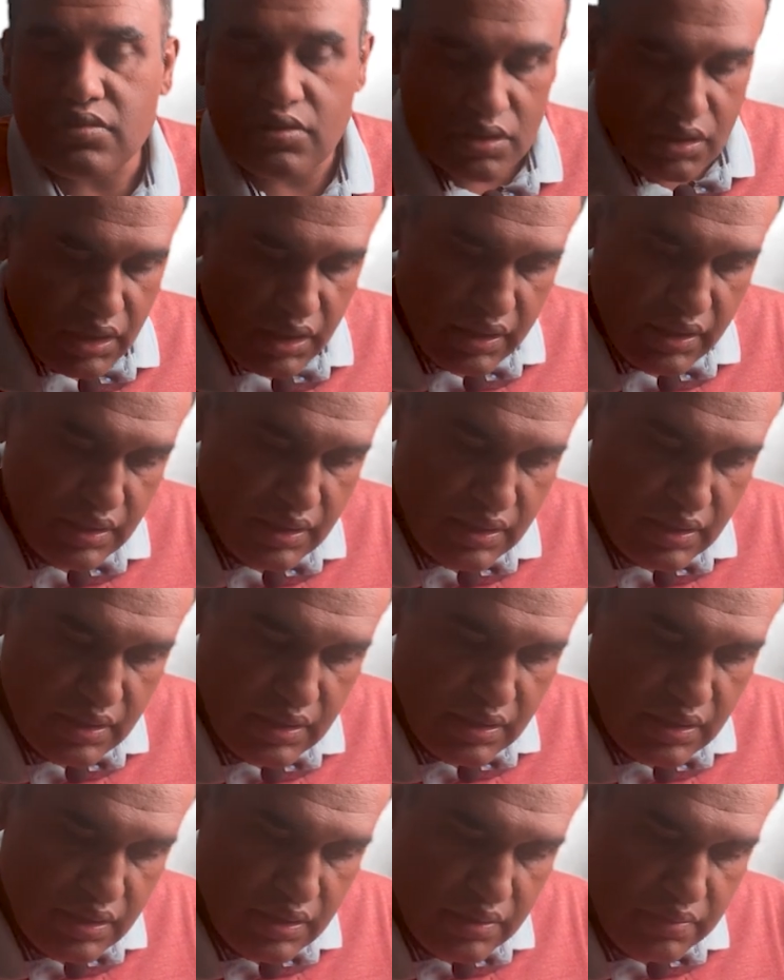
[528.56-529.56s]
Okay,
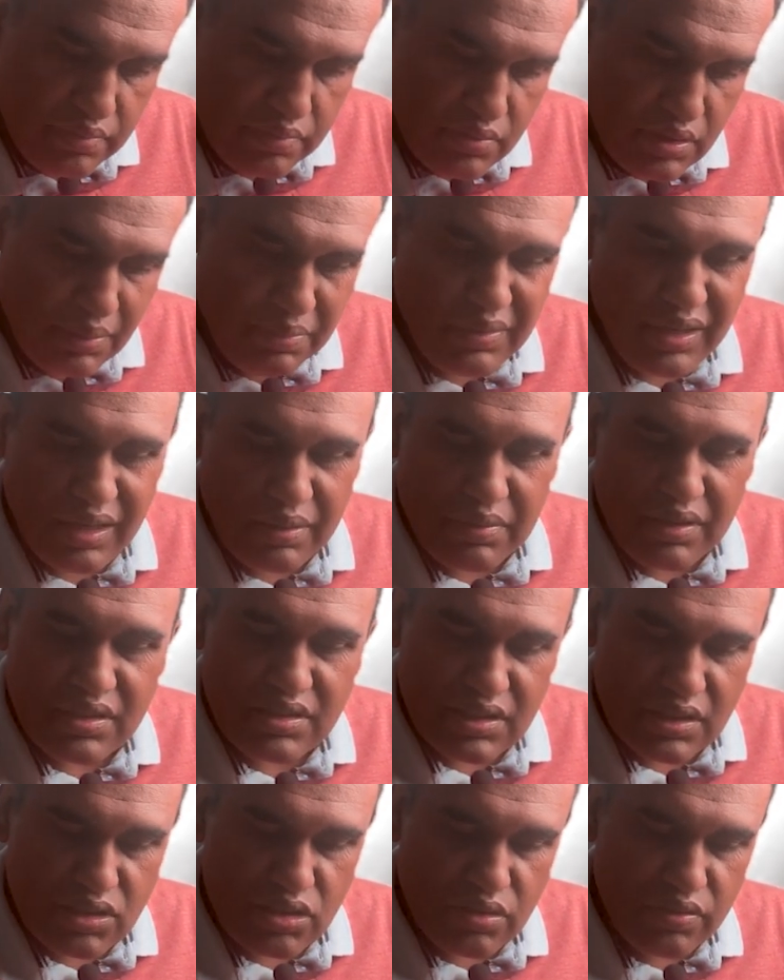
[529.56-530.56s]
some labeled
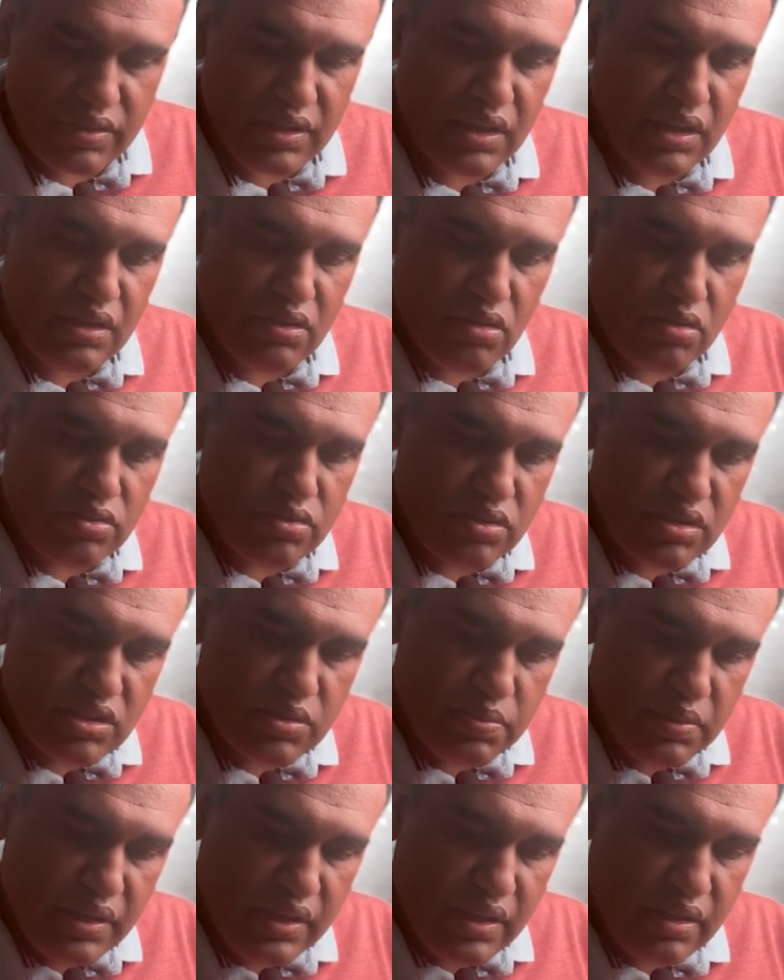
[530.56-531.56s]
structure over here, also the
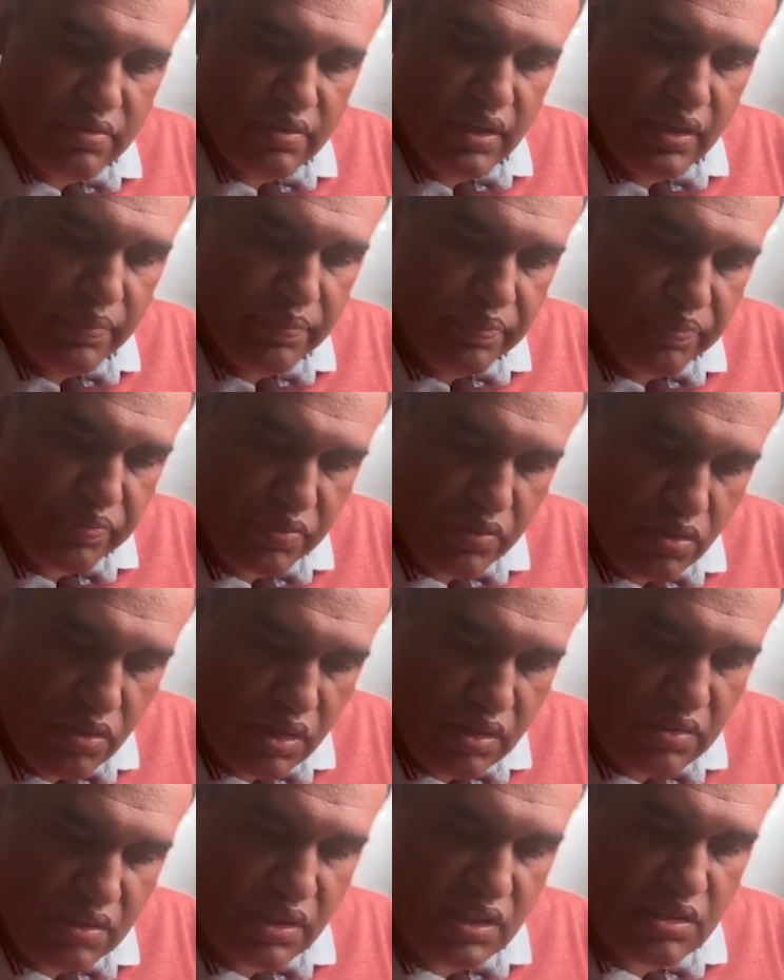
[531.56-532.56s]
splenic vein. You
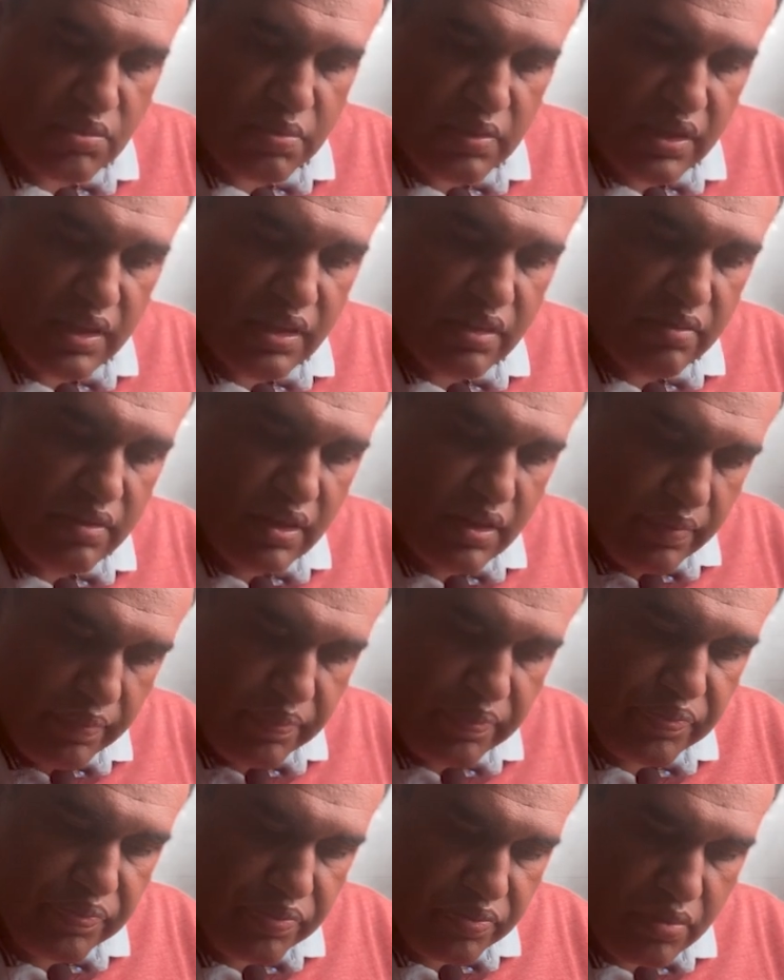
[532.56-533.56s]
can see the splenic vein
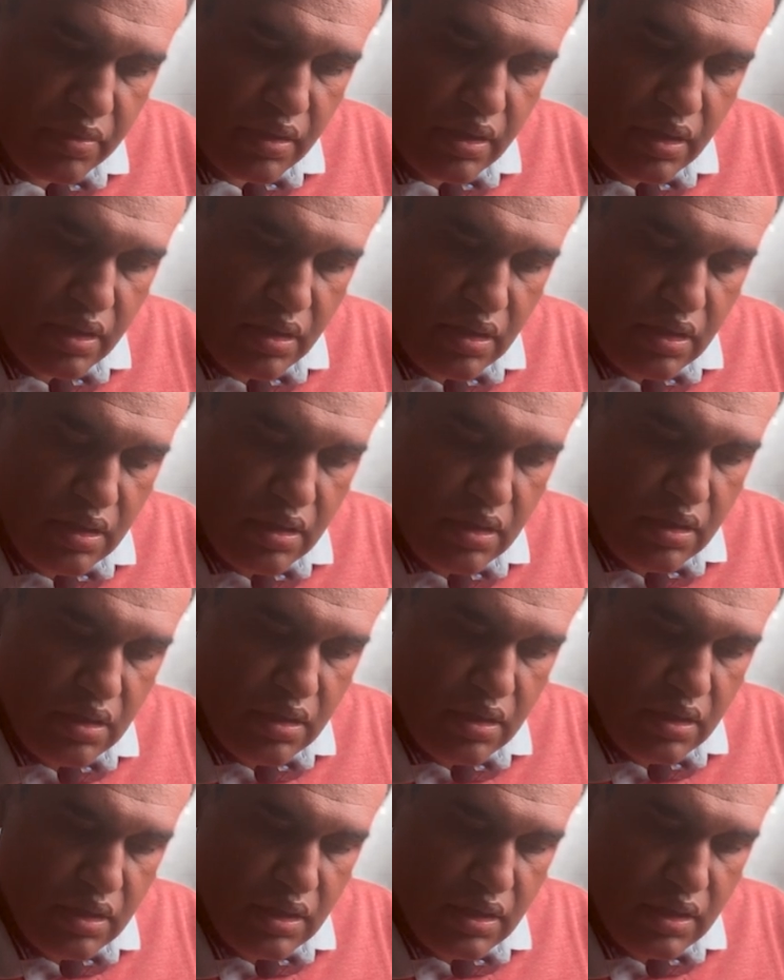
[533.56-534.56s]

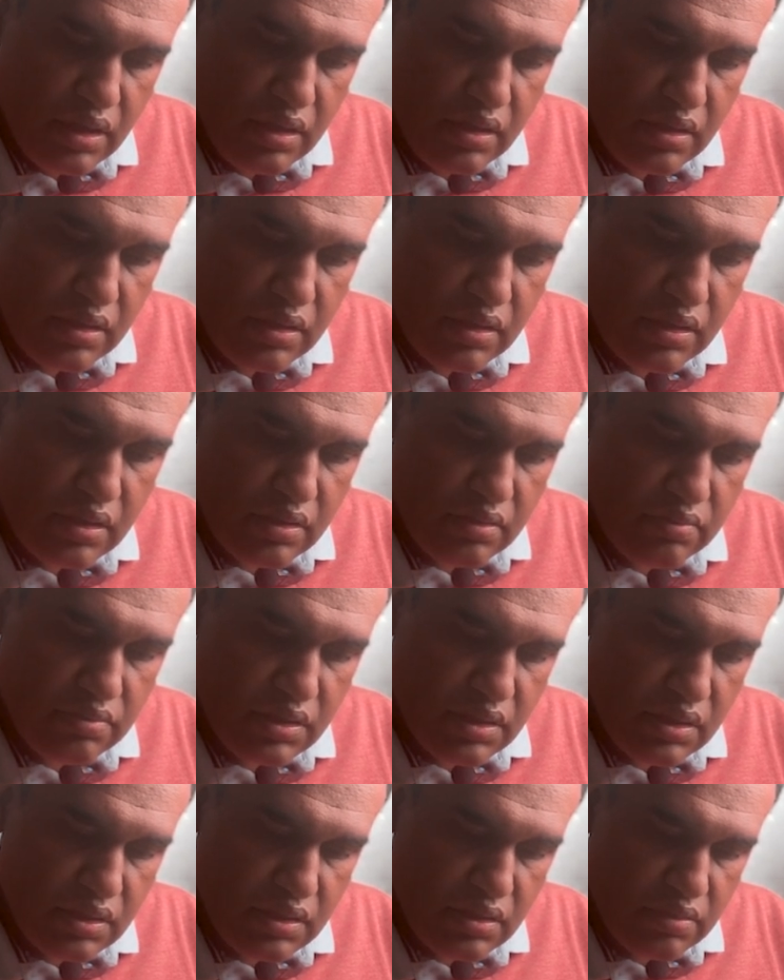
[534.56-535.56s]
and
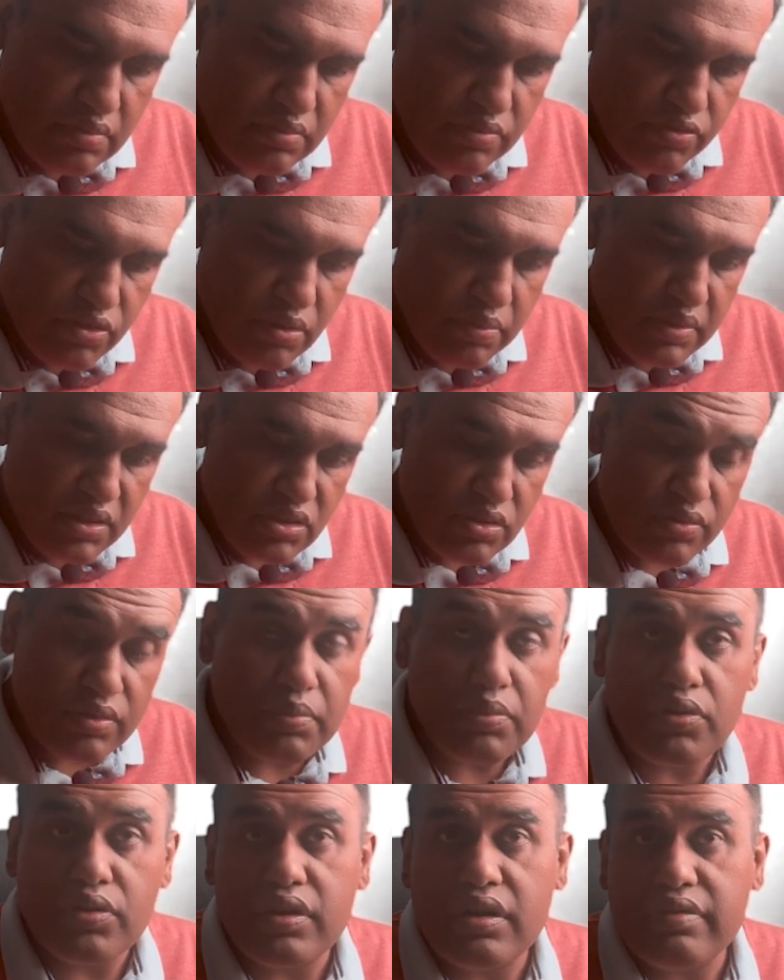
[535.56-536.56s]
the formation of the
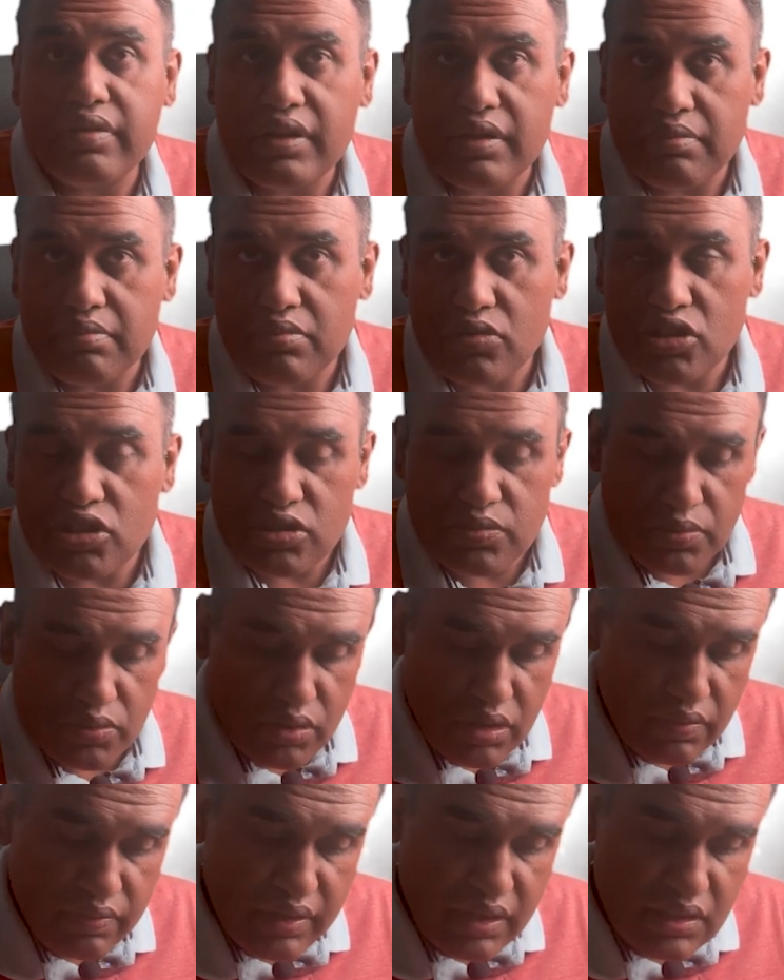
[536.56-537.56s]
portal vein. Because
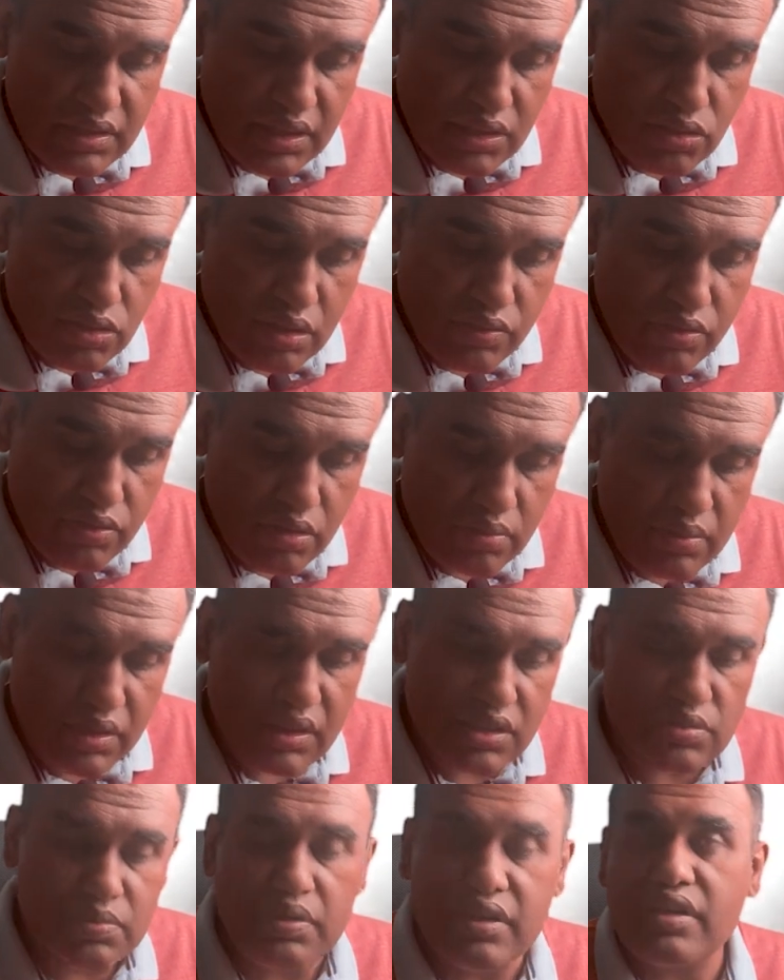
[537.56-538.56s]
portal vein is actually formed by
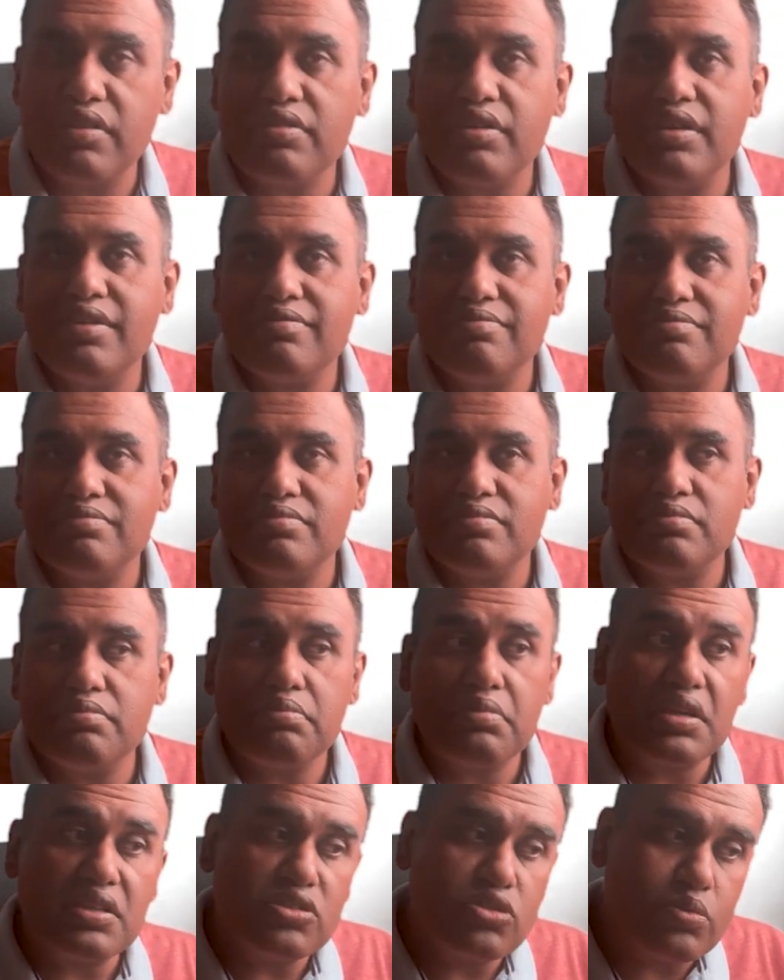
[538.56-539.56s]
the splenic vein
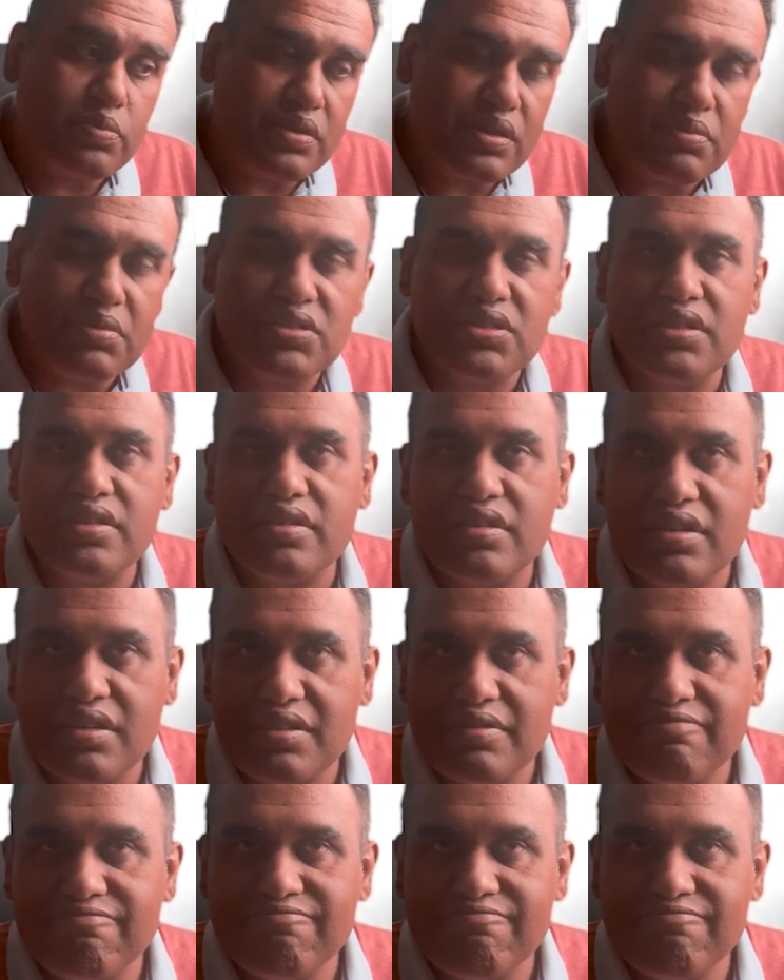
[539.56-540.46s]
plus superior mesenteric.